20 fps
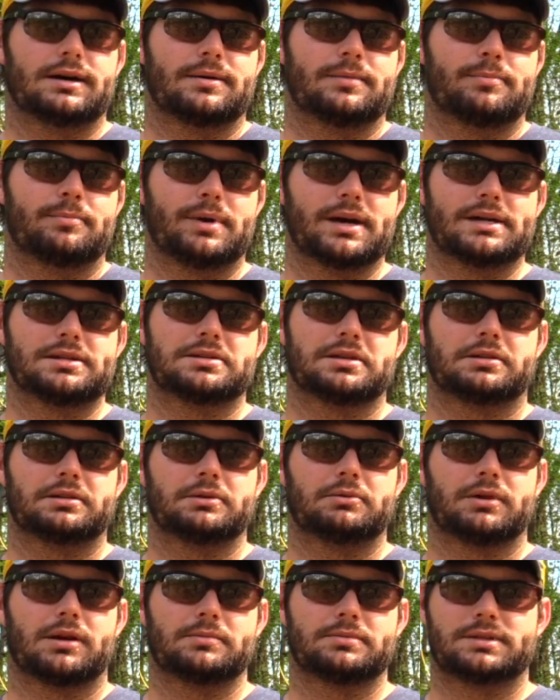Basically
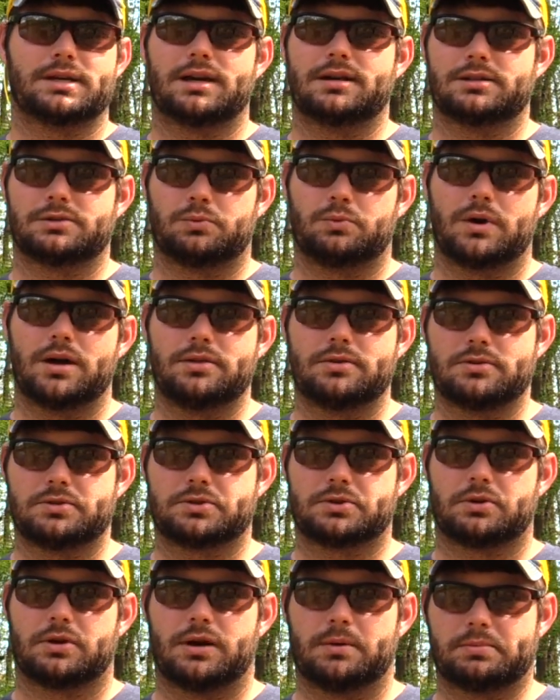what I'm saying is weather
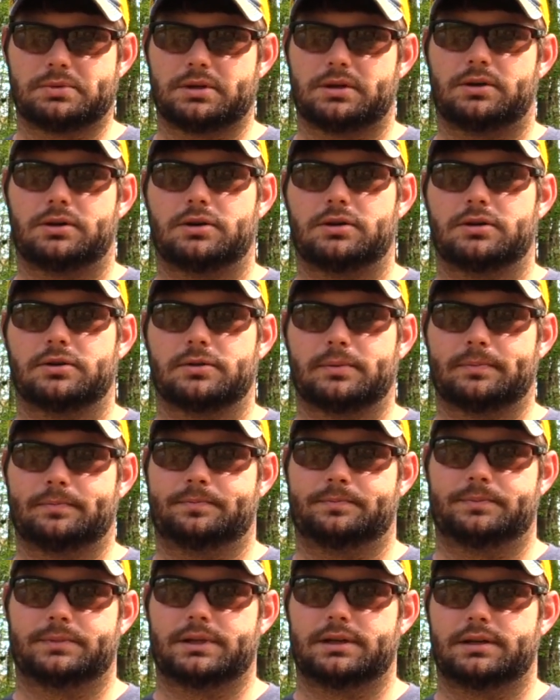trumps all.
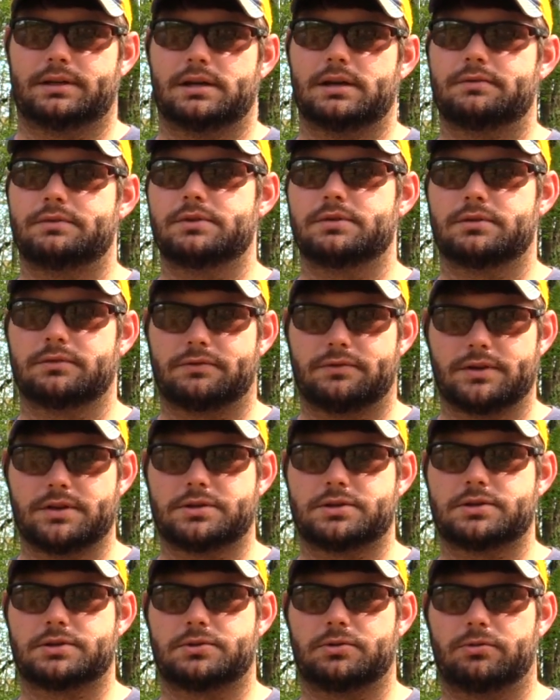If you can
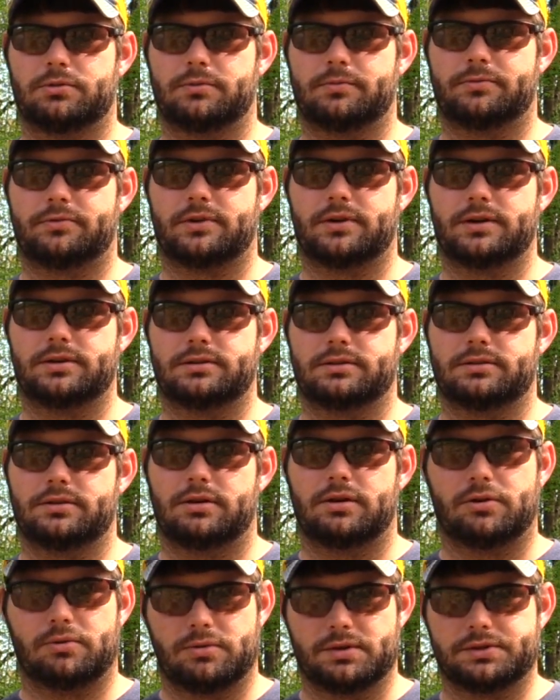fish a storm front,
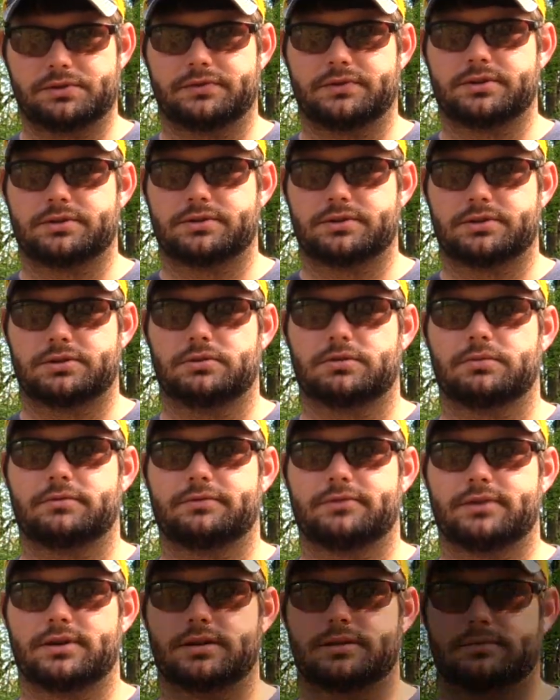always fish a storm
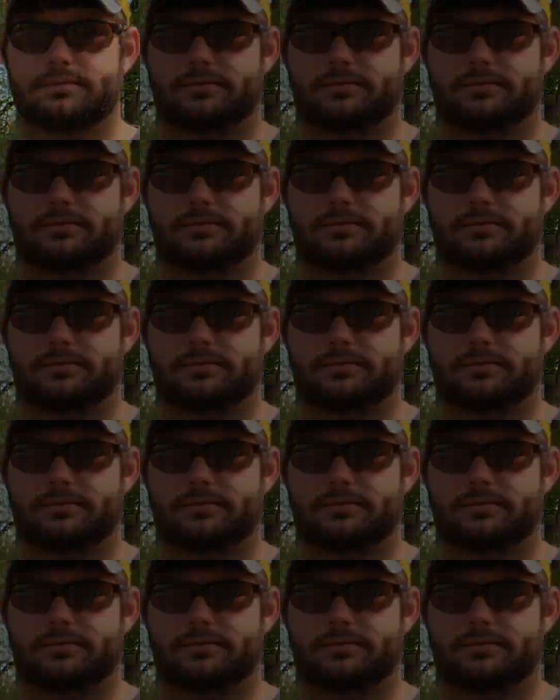front.